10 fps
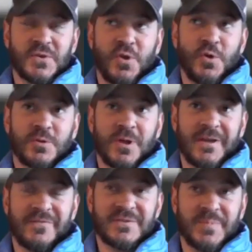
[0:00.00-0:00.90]
your whole
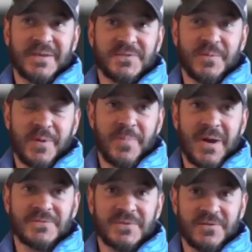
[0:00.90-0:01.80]
life has basically been
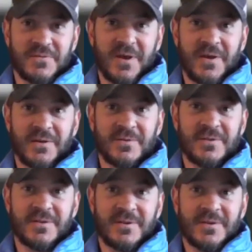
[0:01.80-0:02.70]
bouncing around
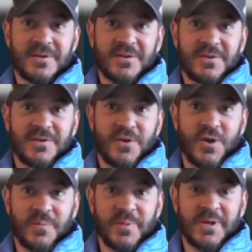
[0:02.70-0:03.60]

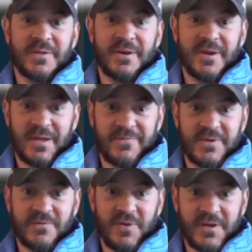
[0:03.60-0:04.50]
Army, then
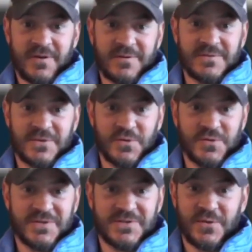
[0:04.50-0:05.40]
Navy, right? So you're
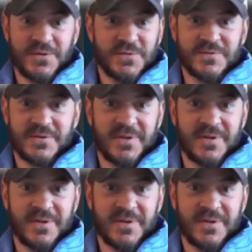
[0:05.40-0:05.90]
just so used to